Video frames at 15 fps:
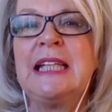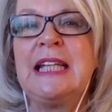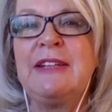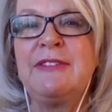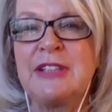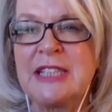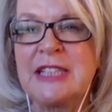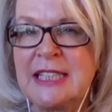
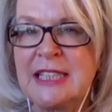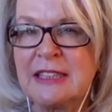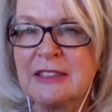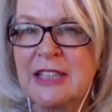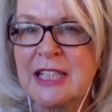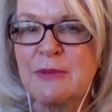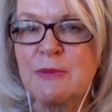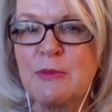If it still
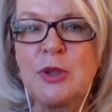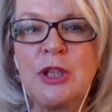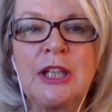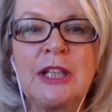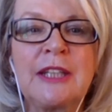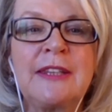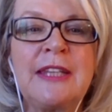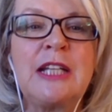doesn't
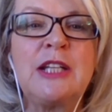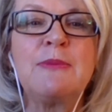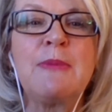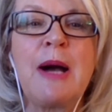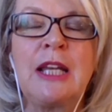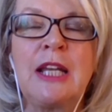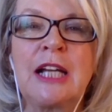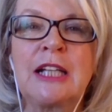work, then you
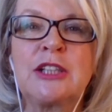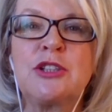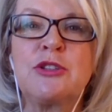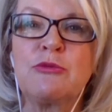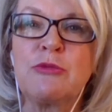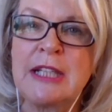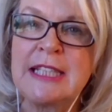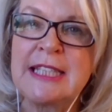might like
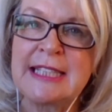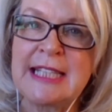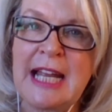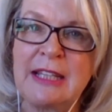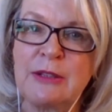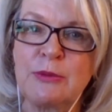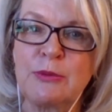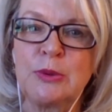to
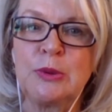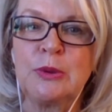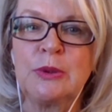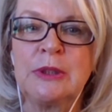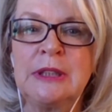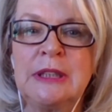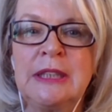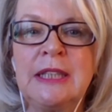restate the
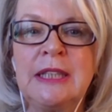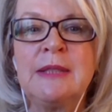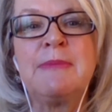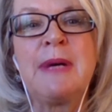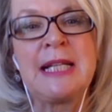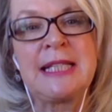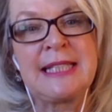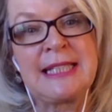rule
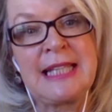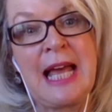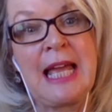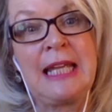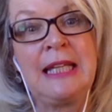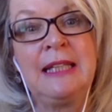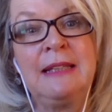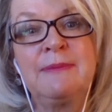by
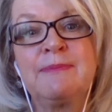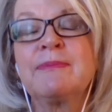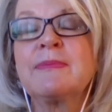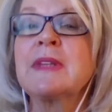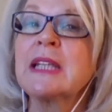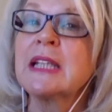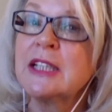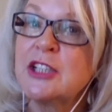saying,
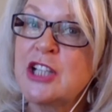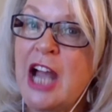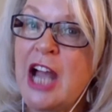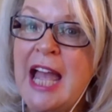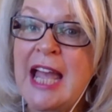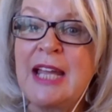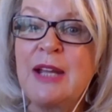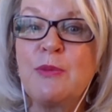
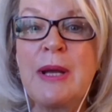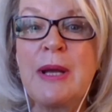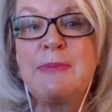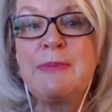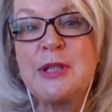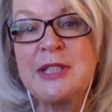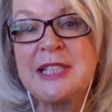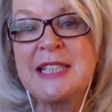Jay,
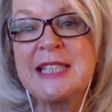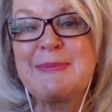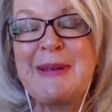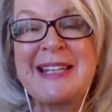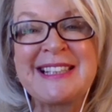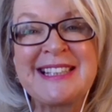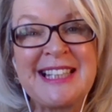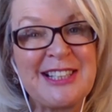one person
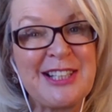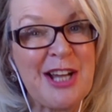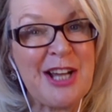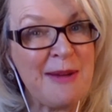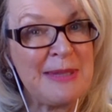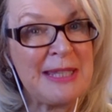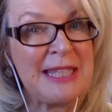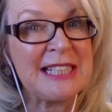speaks at a
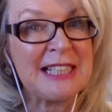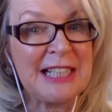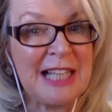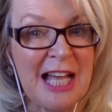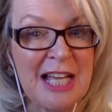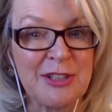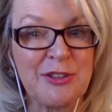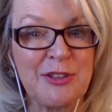time in this
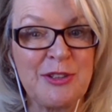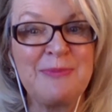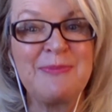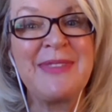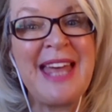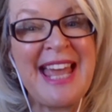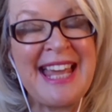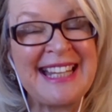
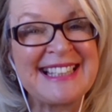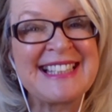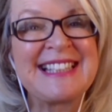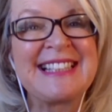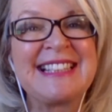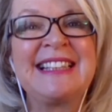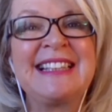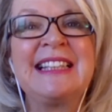classroom,
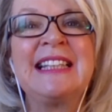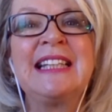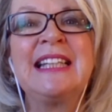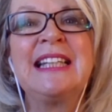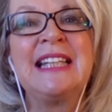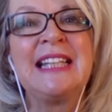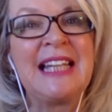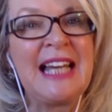thanks.
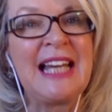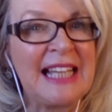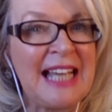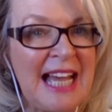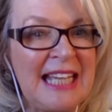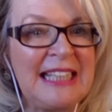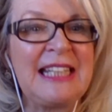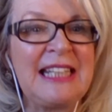
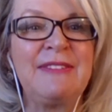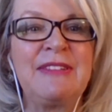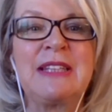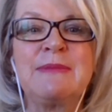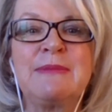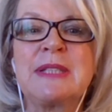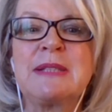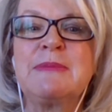Again, giving
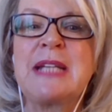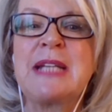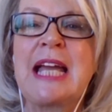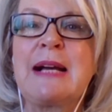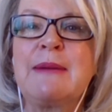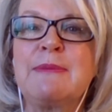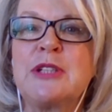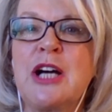them some
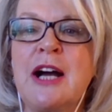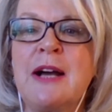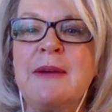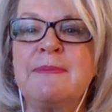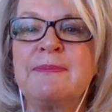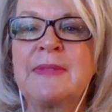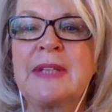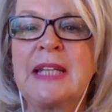take-up time.